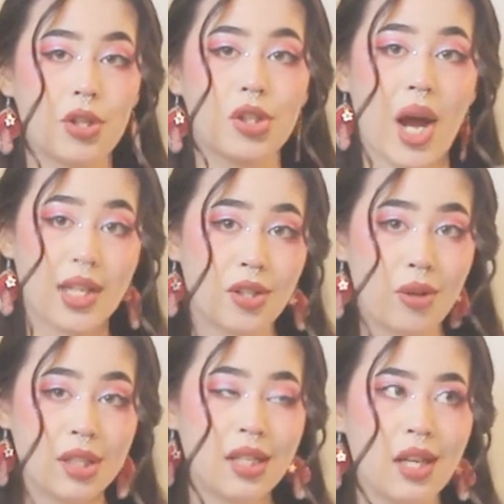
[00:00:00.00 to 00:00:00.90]
So as you
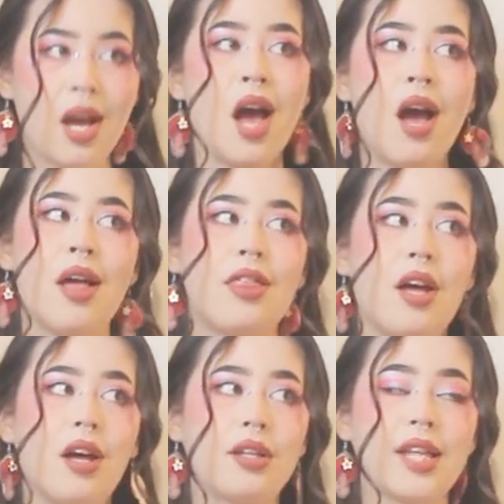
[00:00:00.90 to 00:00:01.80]
can see,
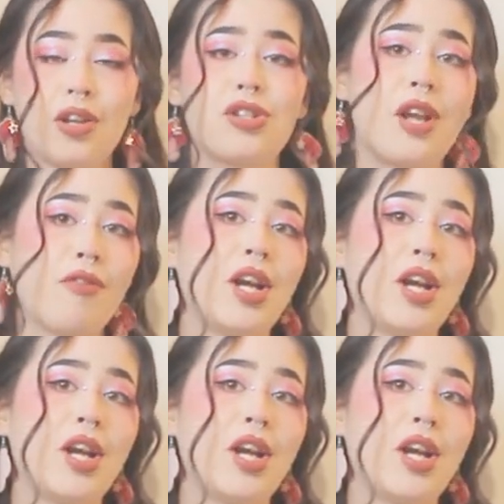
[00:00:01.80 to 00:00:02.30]
the seller's never